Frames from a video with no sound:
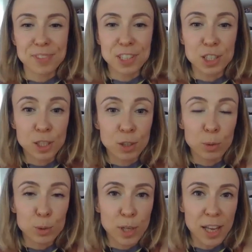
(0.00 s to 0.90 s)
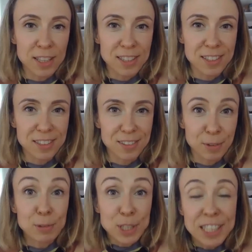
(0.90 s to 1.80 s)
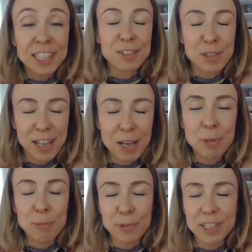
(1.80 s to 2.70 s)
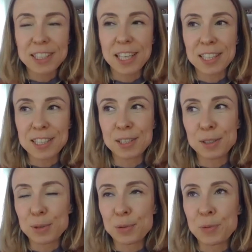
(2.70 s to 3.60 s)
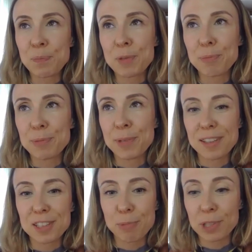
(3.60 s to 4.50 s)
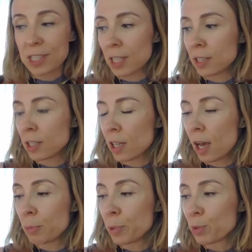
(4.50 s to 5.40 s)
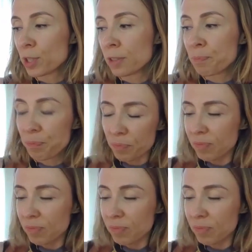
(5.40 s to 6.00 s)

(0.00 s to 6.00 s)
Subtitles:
she also she come up with this idea to implement the sprints, and I'm using